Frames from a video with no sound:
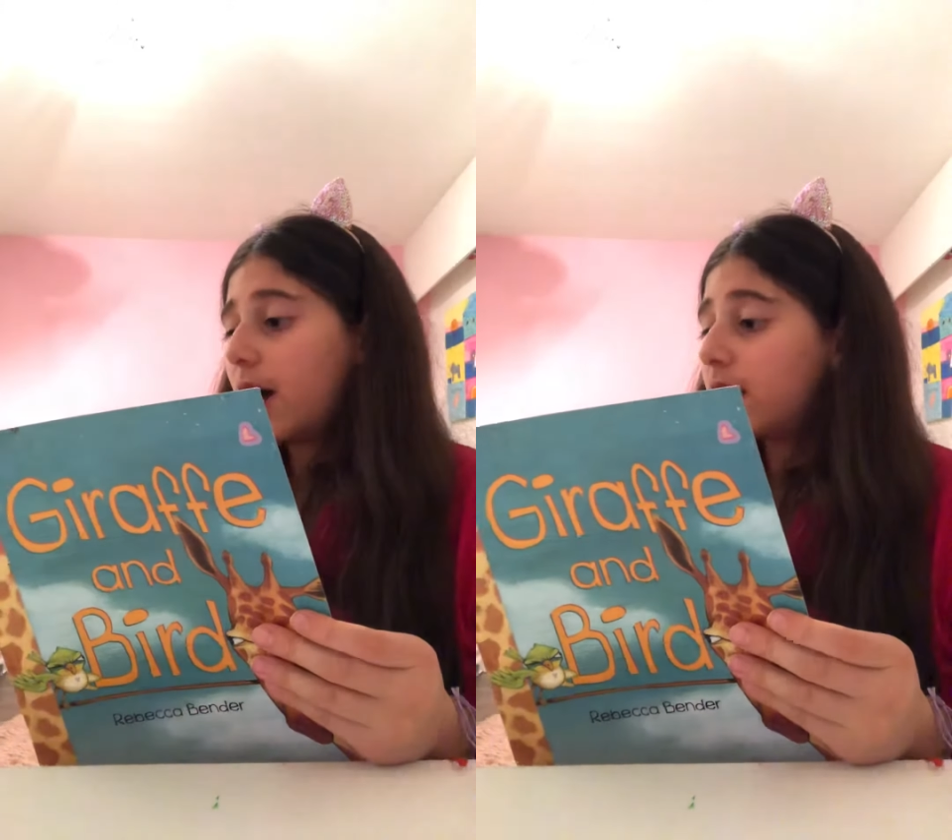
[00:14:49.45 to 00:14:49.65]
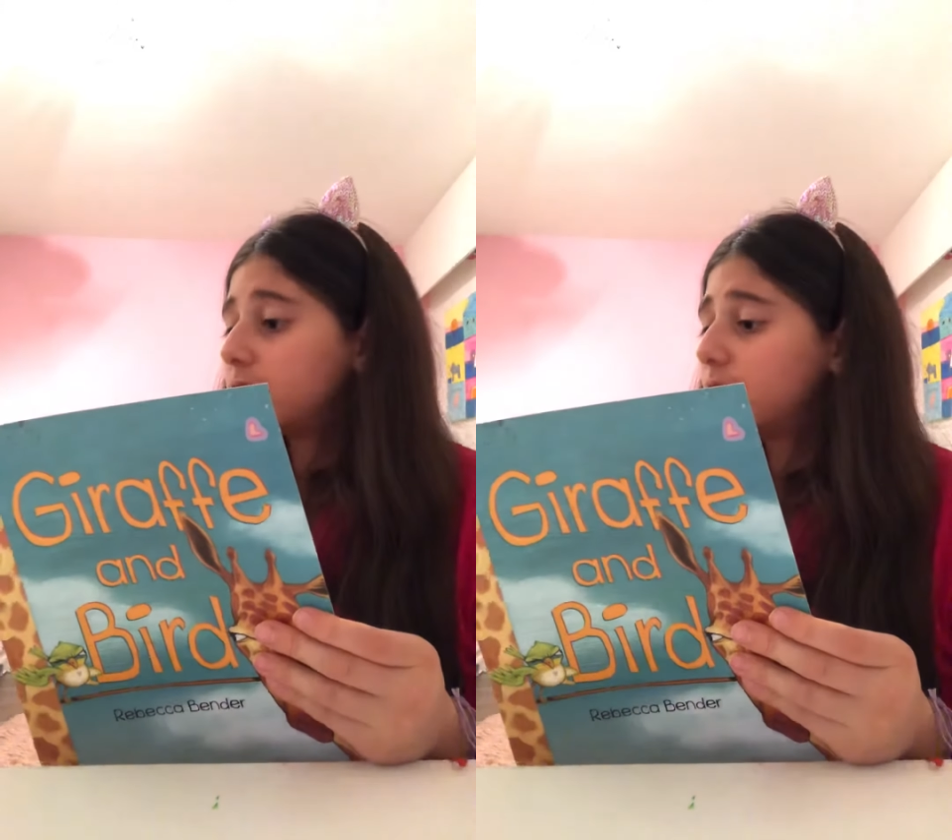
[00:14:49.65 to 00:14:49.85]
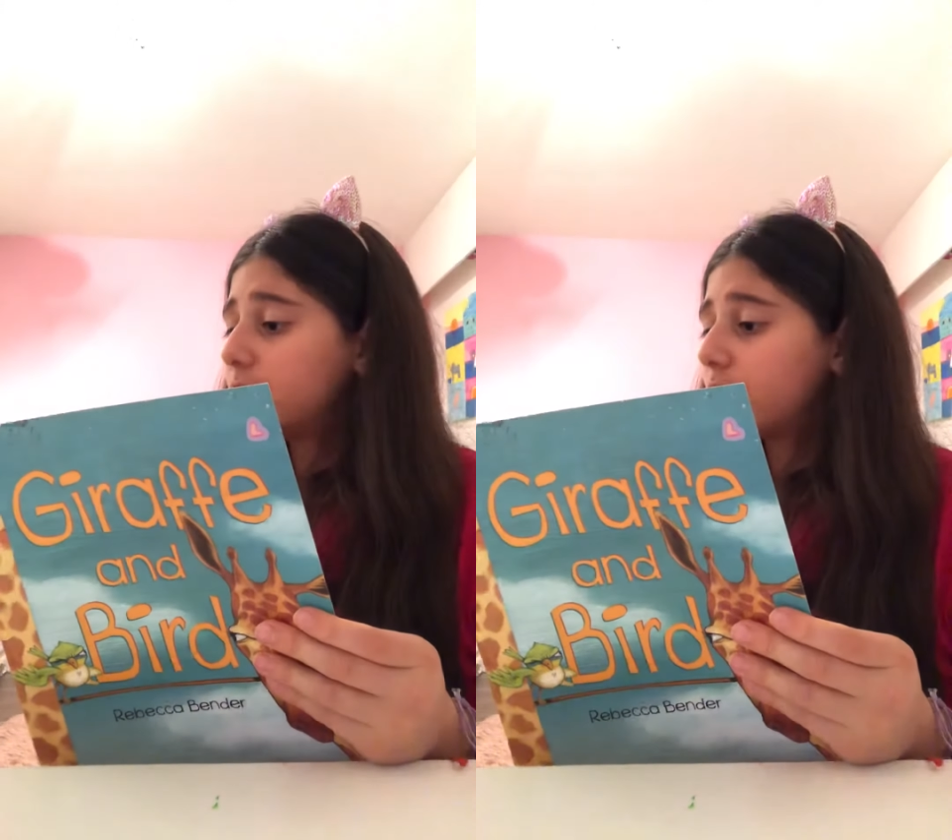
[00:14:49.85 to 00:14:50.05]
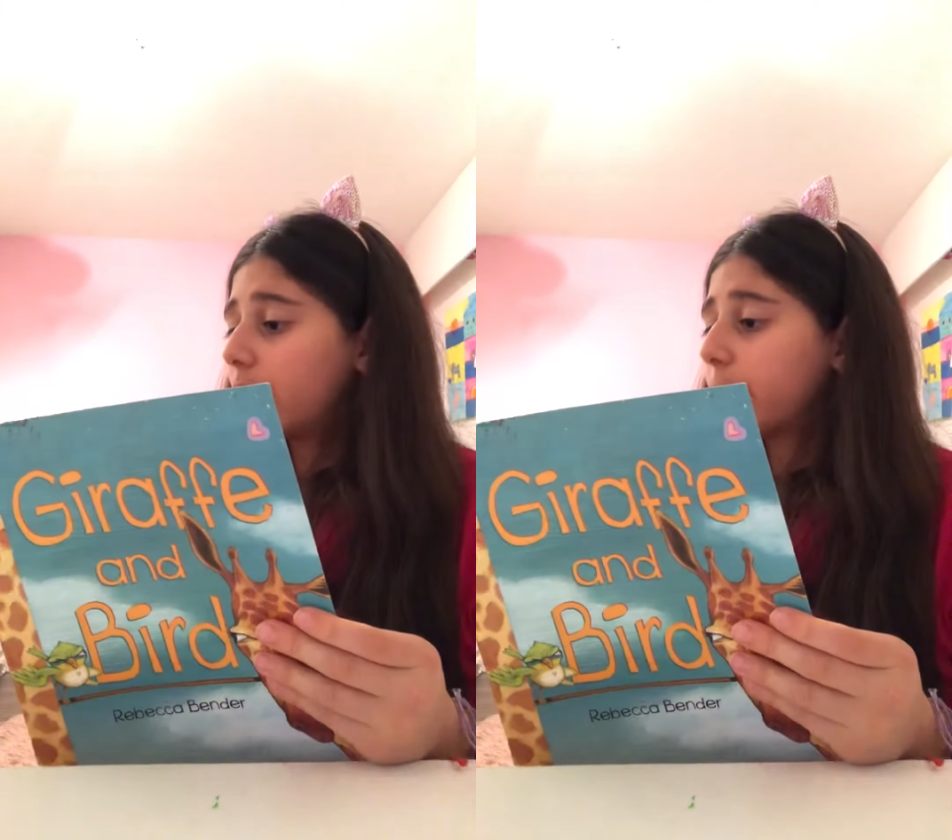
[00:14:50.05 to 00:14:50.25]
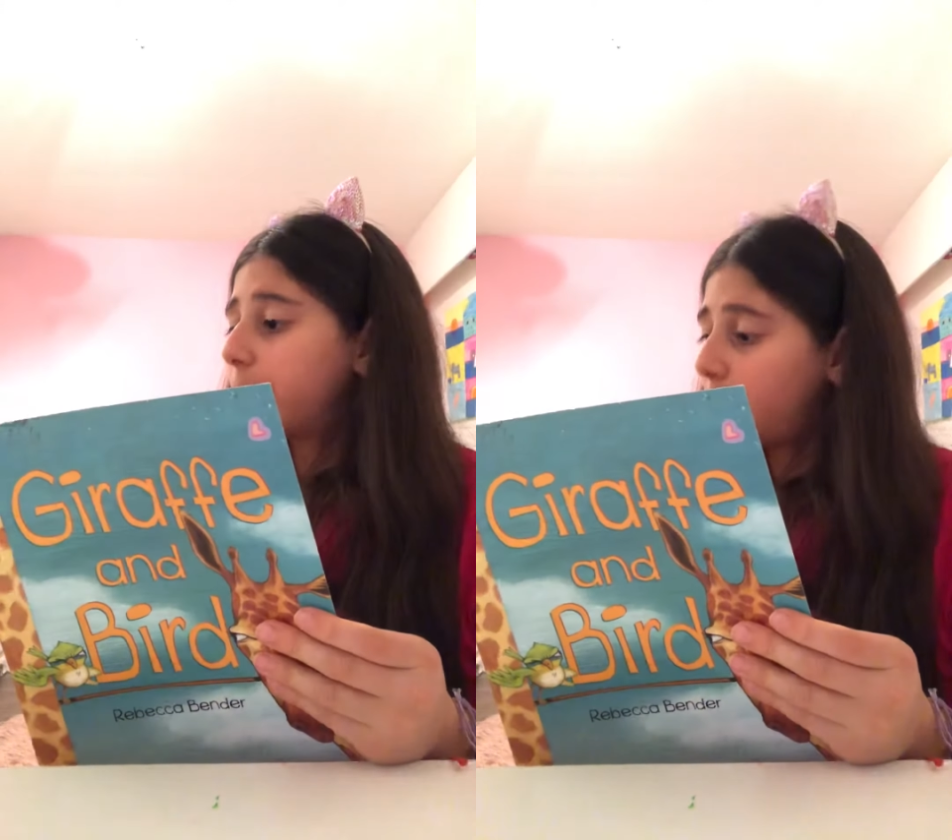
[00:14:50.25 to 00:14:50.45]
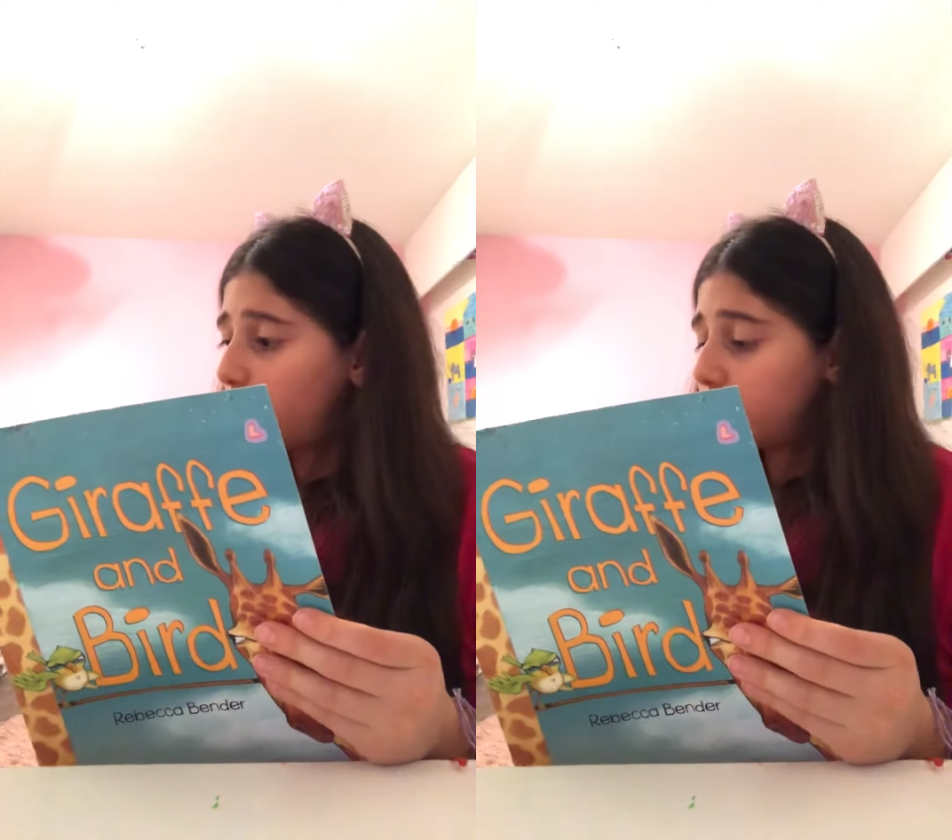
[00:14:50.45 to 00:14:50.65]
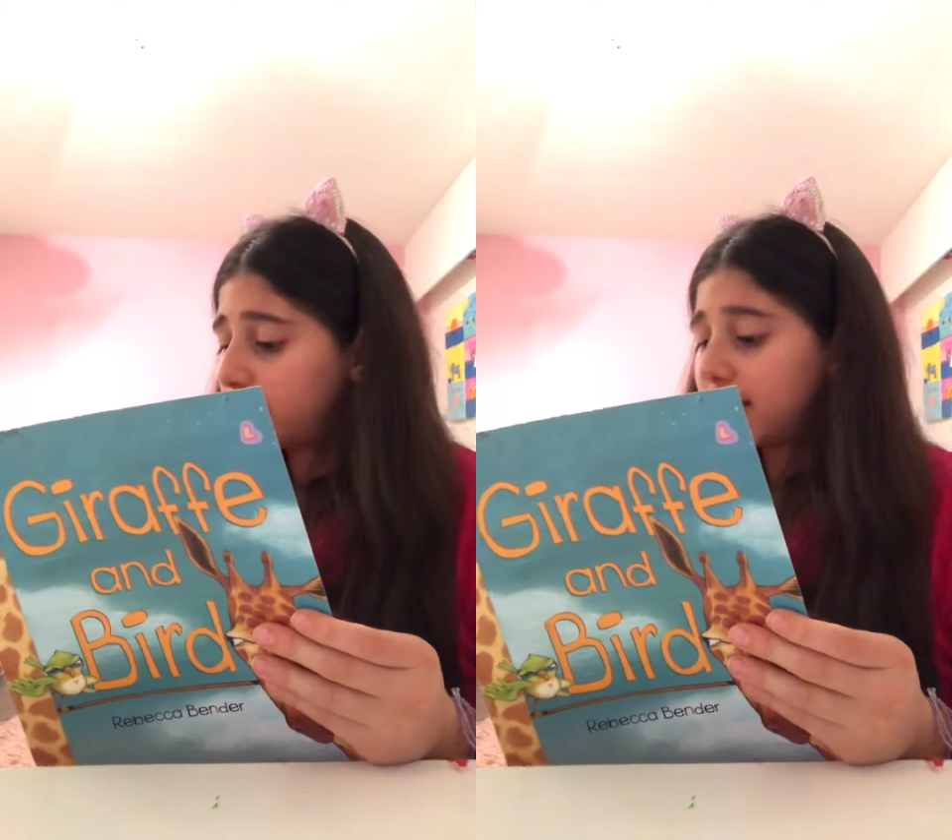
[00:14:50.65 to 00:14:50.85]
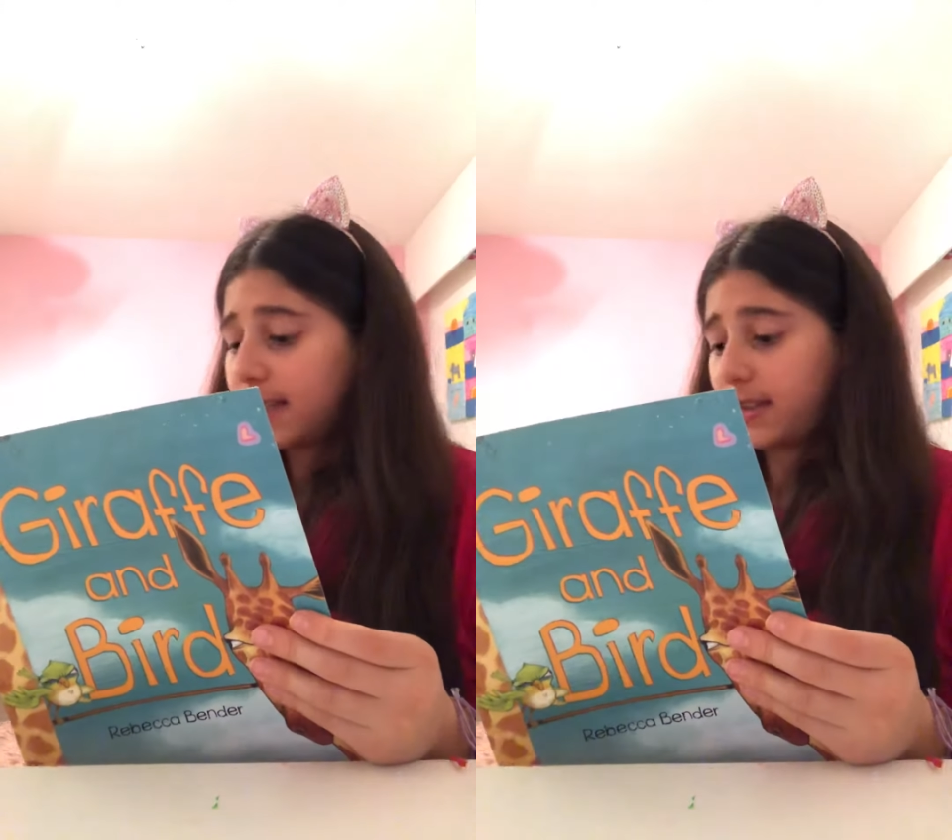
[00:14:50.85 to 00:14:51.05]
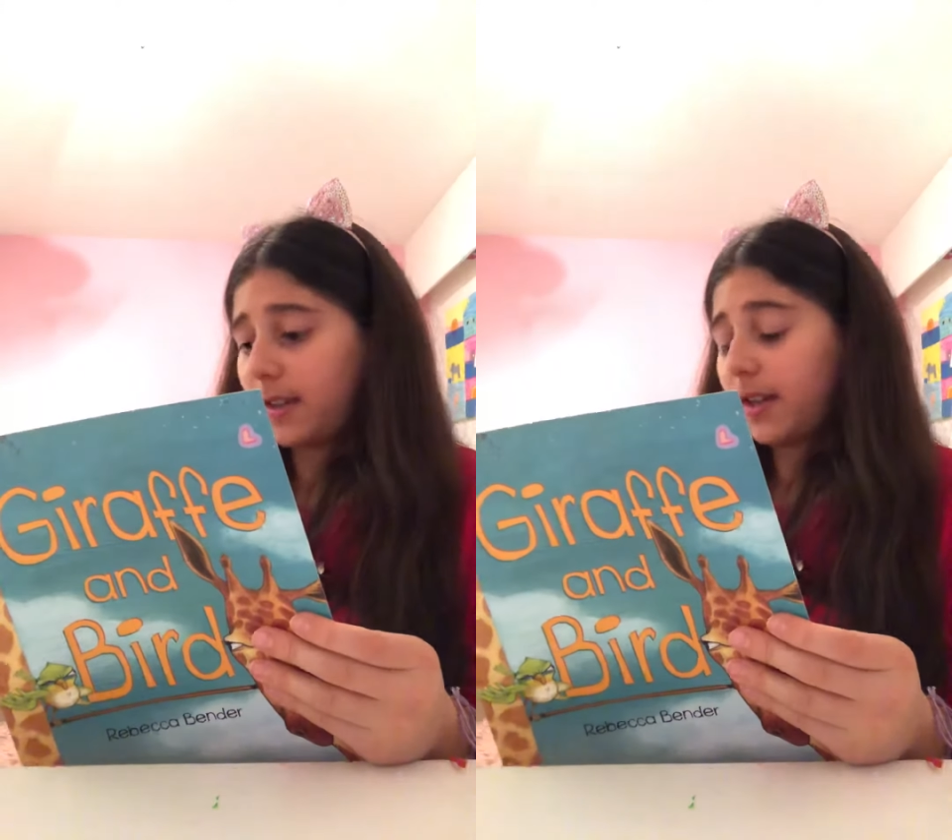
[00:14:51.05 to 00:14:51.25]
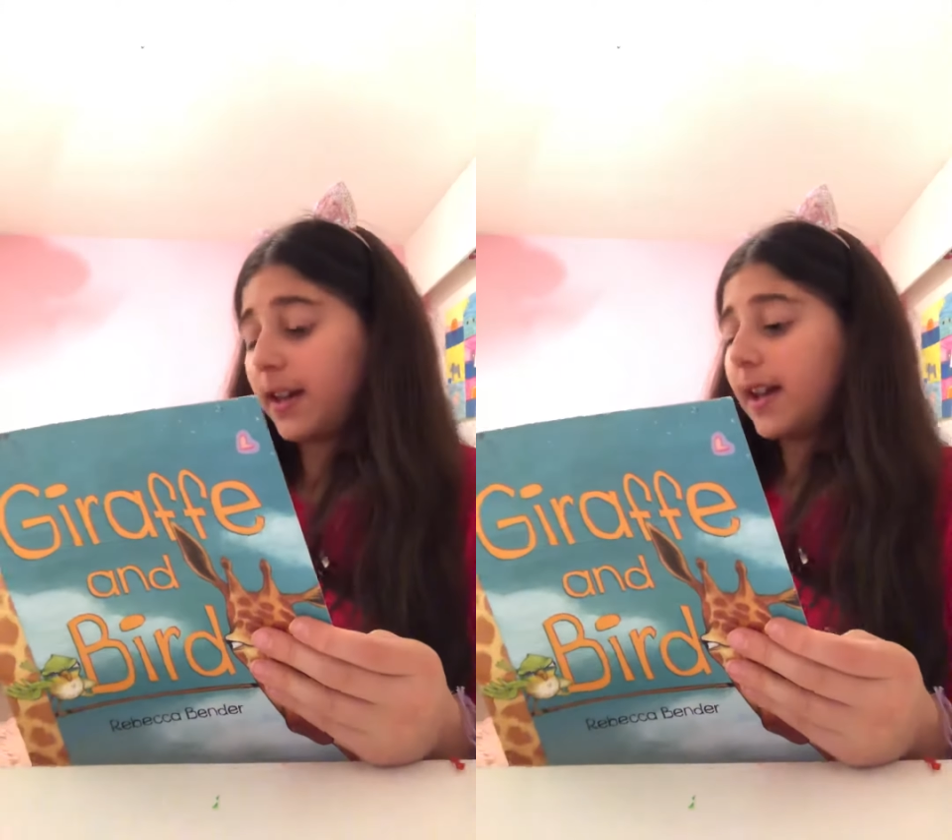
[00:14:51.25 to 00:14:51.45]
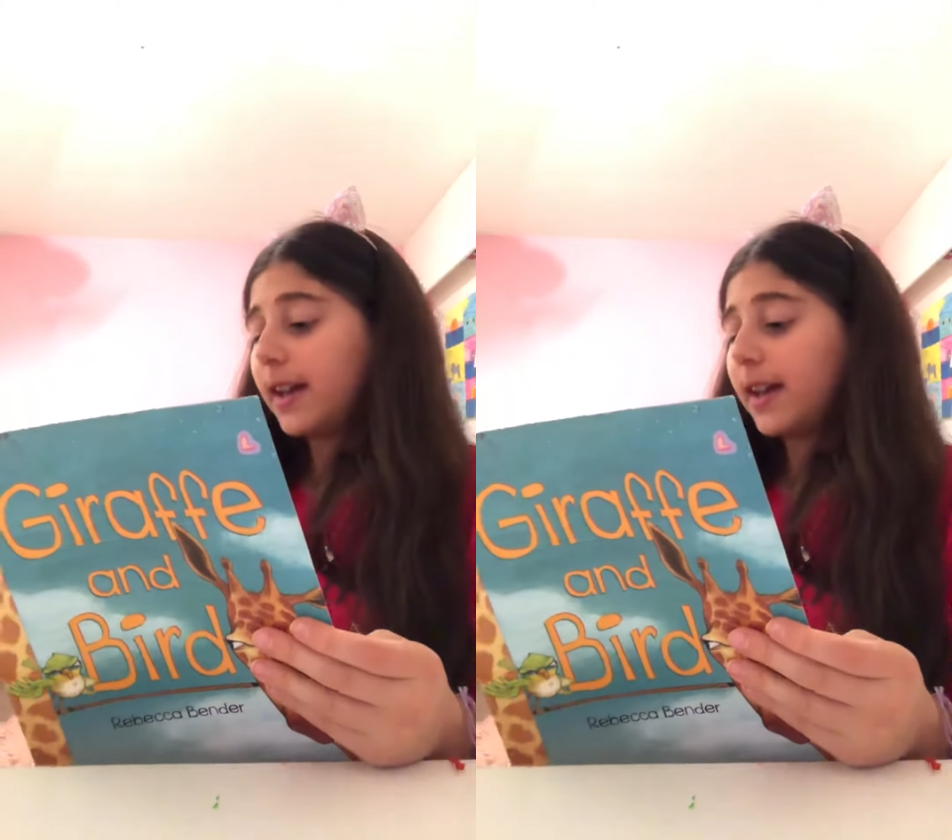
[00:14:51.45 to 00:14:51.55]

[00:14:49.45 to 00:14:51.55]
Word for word: until they are both dizzy.